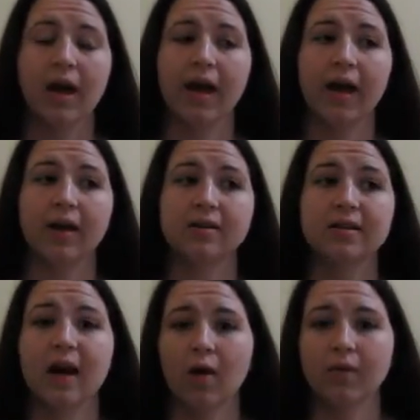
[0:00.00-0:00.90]
and
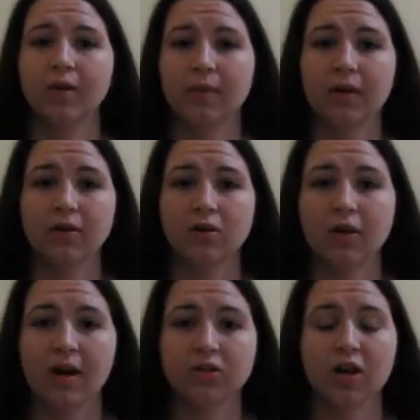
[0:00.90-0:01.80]
now I'm gonna be
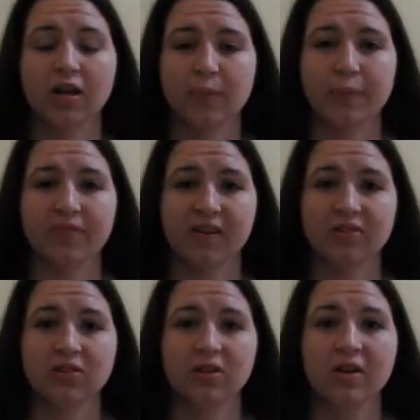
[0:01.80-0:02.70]
talking to my
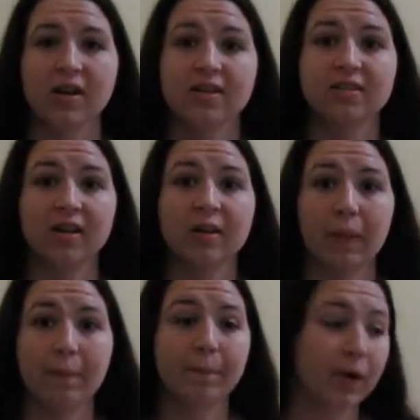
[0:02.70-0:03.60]
professor, studying
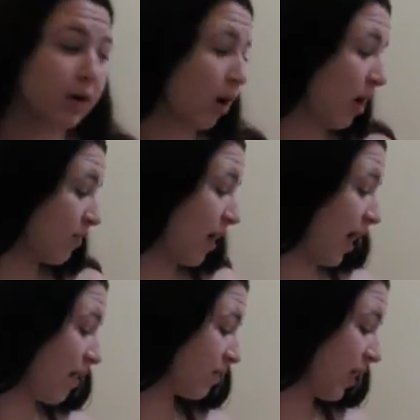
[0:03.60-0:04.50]
my butt off. I
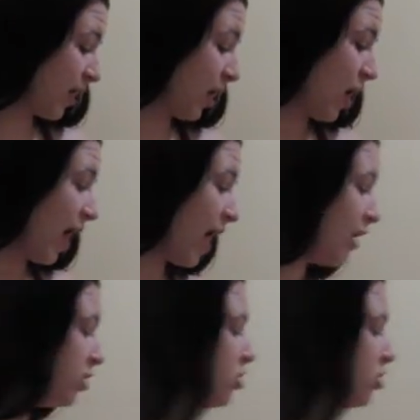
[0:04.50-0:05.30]
have like a